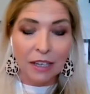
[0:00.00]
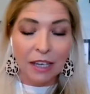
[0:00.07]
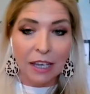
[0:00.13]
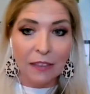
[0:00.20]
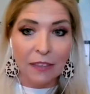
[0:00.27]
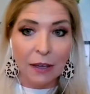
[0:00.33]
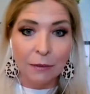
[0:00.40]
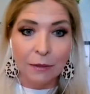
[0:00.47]

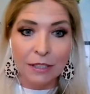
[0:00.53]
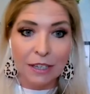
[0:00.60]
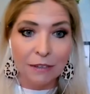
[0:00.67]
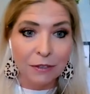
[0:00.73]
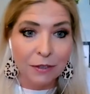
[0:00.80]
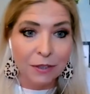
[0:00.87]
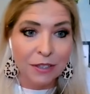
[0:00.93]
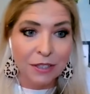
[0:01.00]
And that was
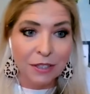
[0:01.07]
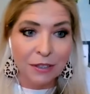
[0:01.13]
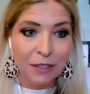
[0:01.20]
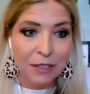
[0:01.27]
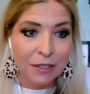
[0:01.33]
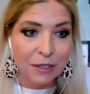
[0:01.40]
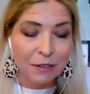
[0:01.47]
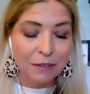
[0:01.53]
after a
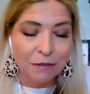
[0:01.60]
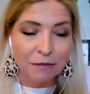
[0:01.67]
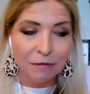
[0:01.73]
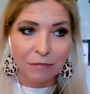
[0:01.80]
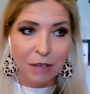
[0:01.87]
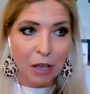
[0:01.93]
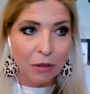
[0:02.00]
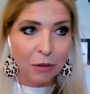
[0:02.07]
series of
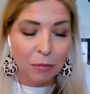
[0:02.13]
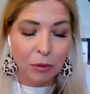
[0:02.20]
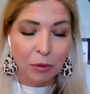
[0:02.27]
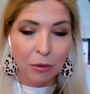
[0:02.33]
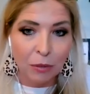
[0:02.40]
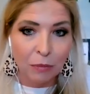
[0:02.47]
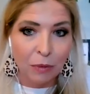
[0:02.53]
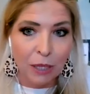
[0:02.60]
other
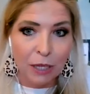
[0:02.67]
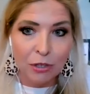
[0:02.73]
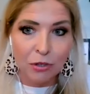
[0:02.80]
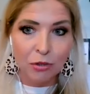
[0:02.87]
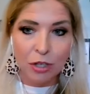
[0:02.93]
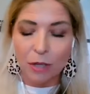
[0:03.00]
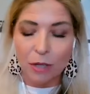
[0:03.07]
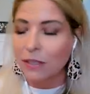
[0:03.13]
broken
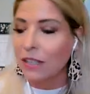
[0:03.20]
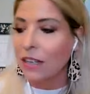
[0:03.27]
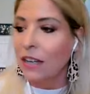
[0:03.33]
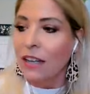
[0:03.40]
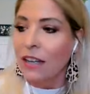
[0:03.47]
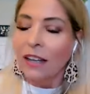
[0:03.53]
relationships.